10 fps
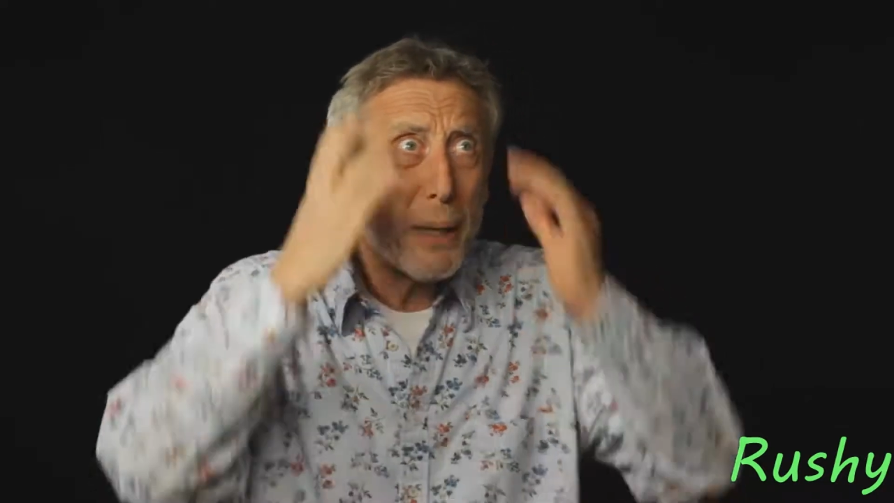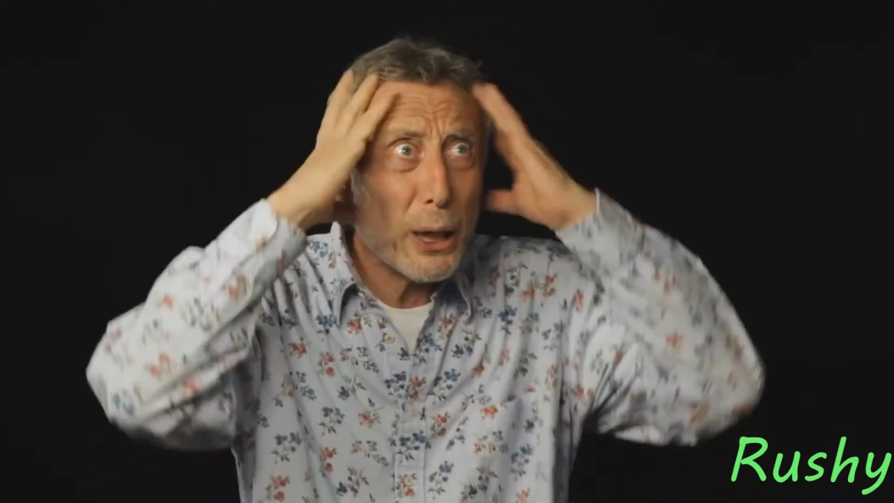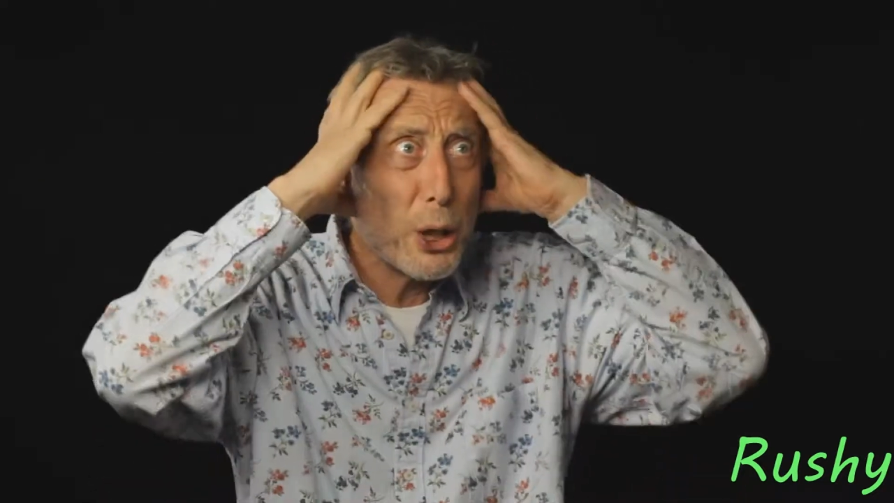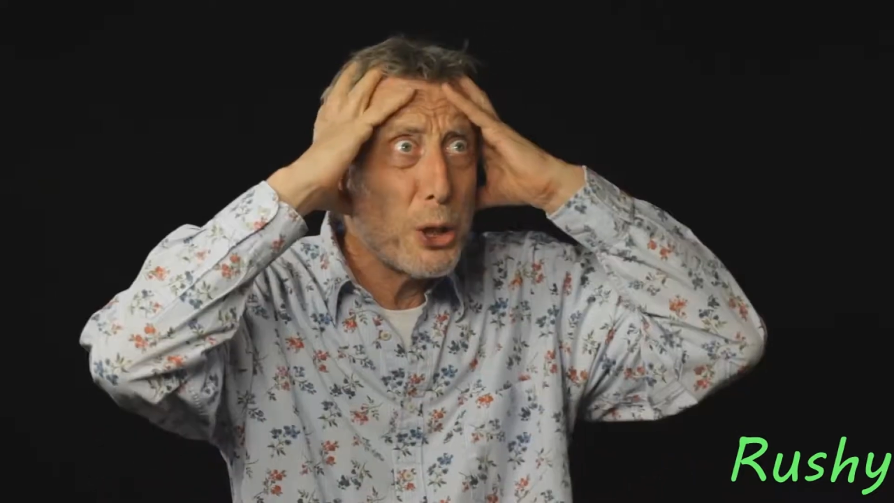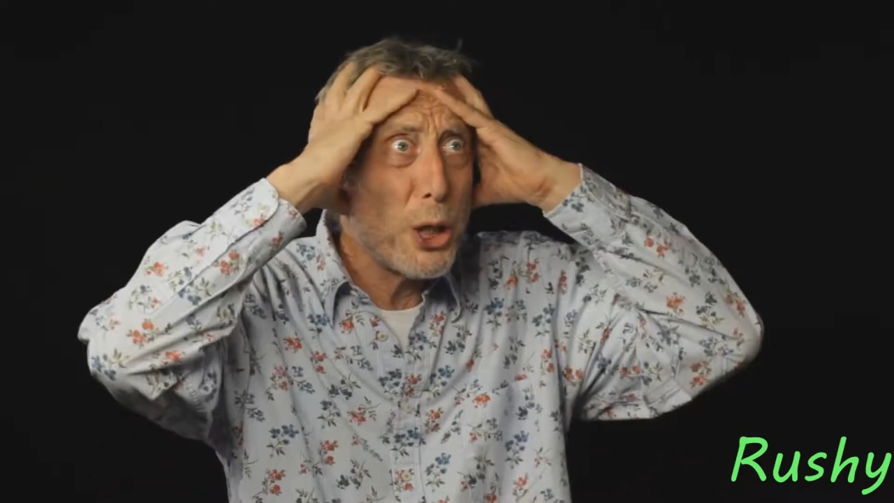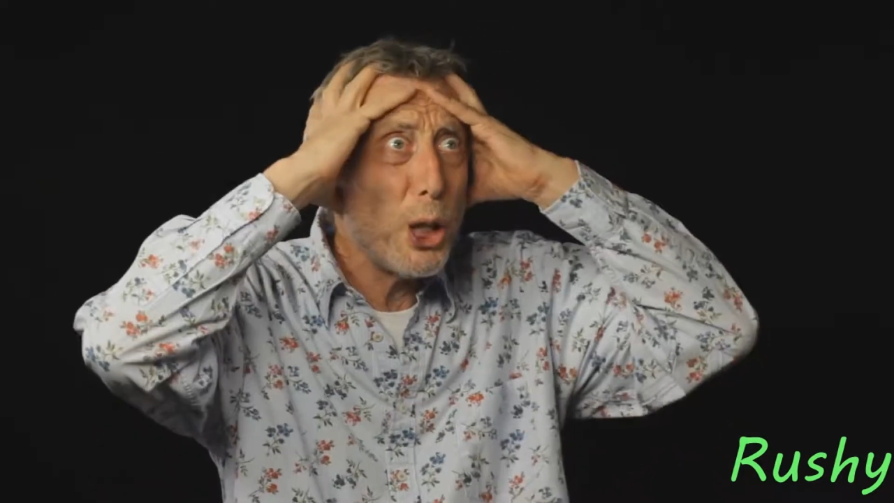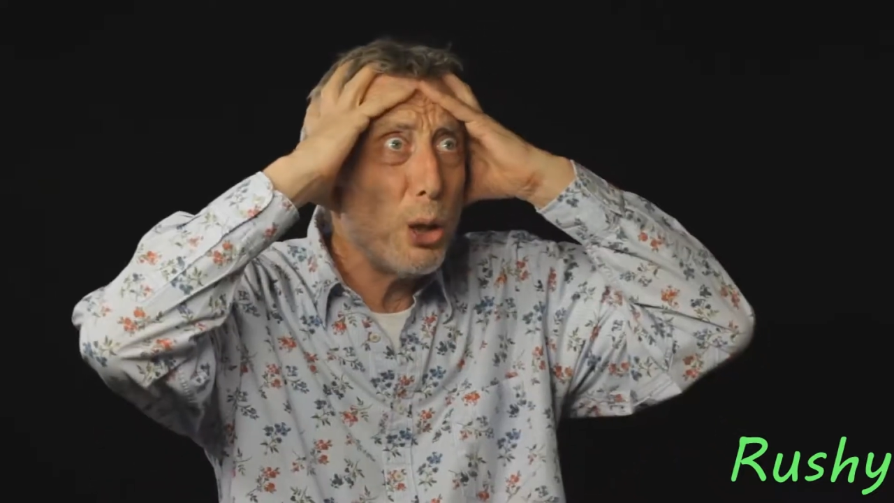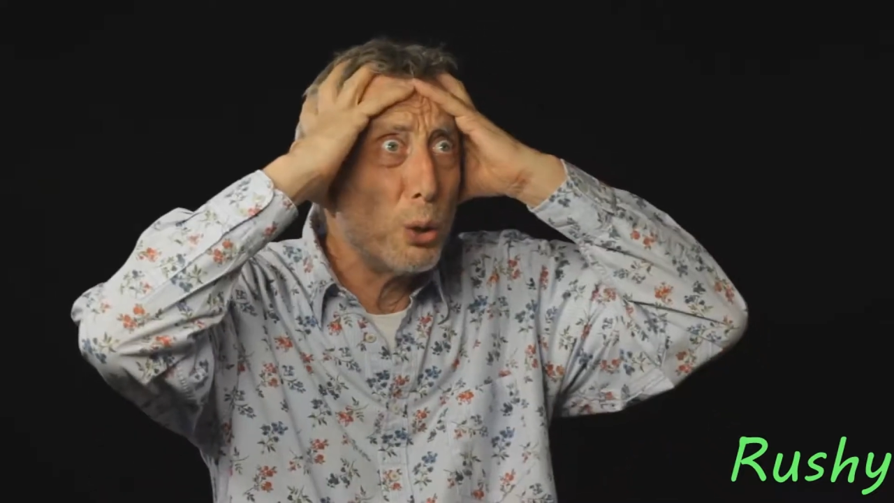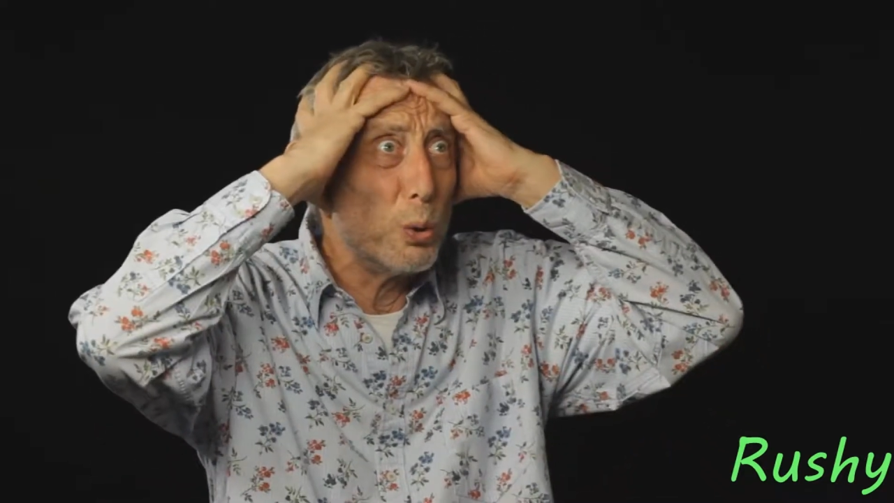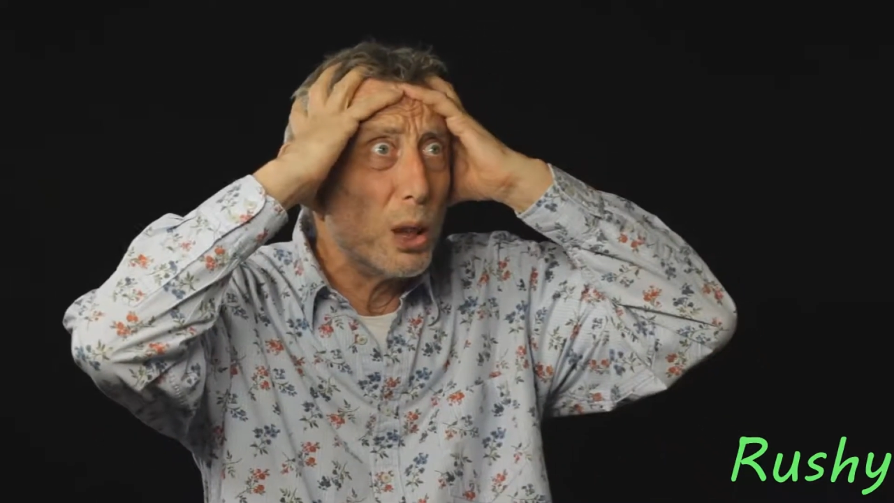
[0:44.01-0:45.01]
am I gonna
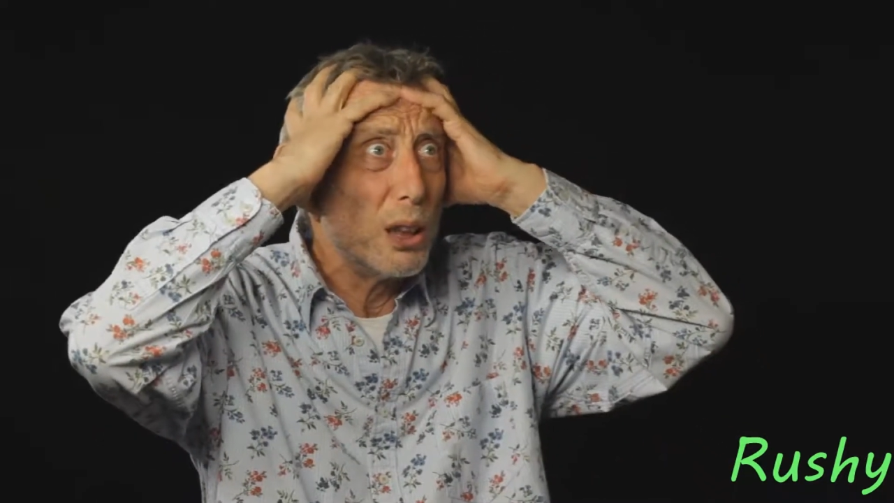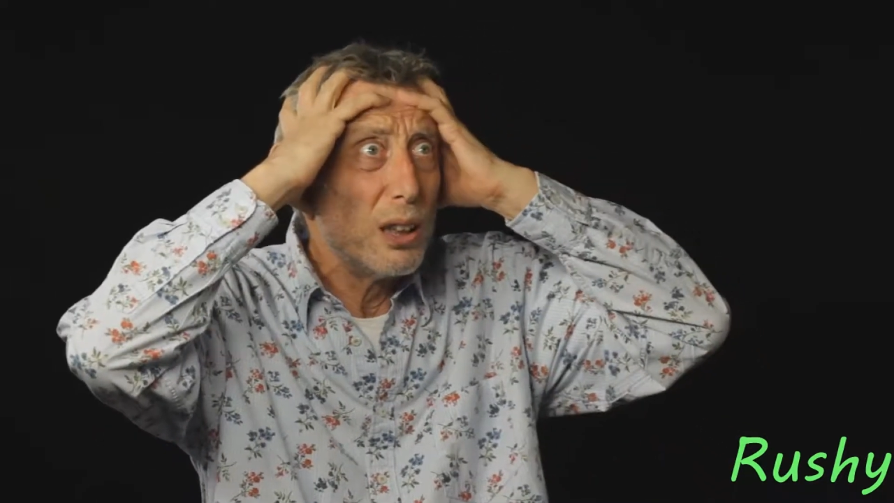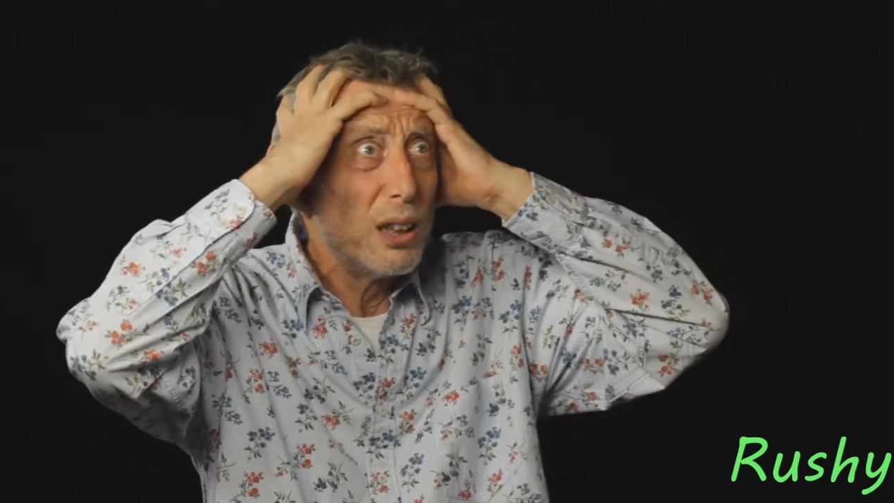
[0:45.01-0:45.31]
do?